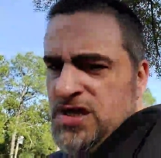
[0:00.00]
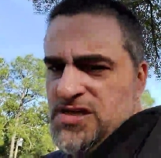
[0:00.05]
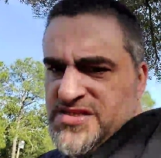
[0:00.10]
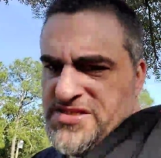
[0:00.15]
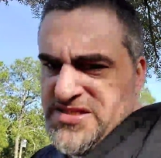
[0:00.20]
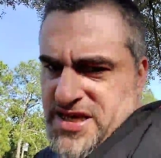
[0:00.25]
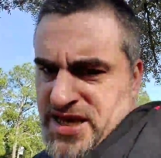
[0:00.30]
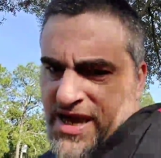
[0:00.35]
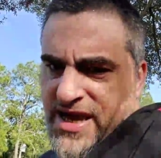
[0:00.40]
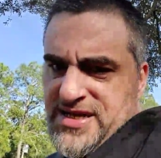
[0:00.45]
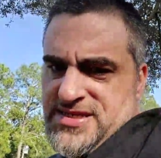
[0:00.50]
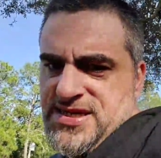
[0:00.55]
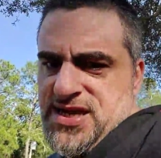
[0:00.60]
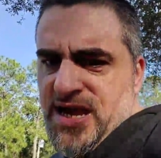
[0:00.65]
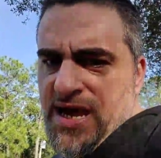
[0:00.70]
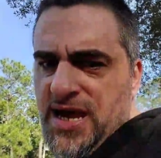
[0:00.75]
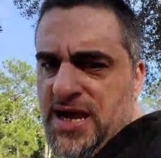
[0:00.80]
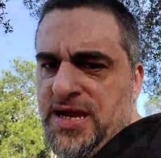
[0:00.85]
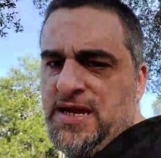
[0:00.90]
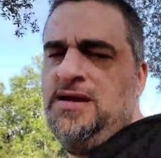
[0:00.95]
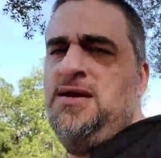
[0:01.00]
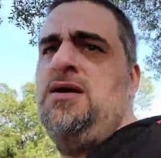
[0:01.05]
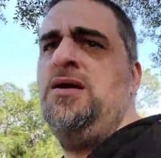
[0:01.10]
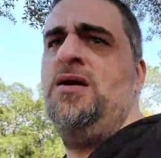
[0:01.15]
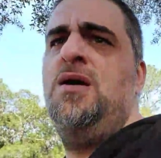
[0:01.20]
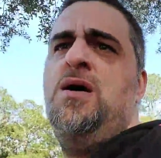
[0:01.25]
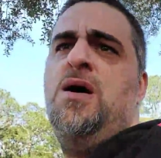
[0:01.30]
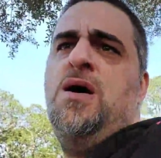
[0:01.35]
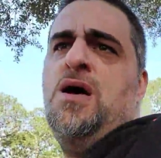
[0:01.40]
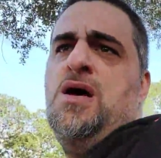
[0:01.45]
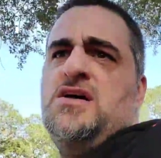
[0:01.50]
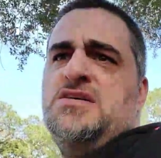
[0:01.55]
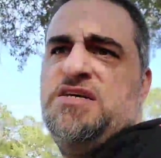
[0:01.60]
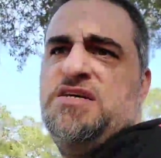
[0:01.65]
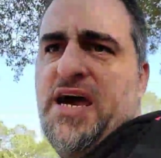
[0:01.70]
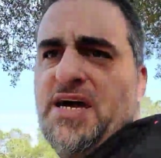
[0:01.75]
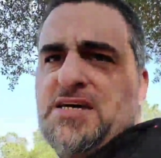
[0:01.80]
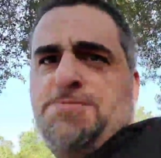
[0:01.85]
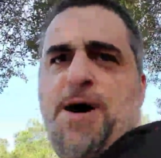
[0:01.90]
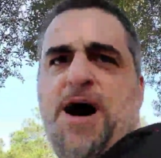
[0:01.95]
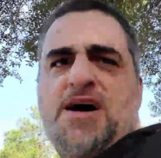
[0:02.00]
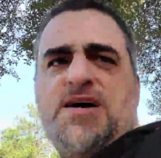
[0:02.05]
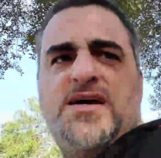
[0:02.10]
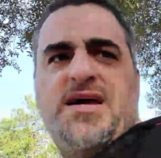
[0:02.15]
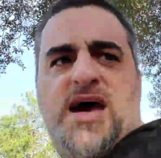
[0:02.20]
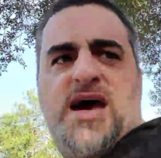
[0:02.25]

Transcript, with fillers: C X gang, C X Pocket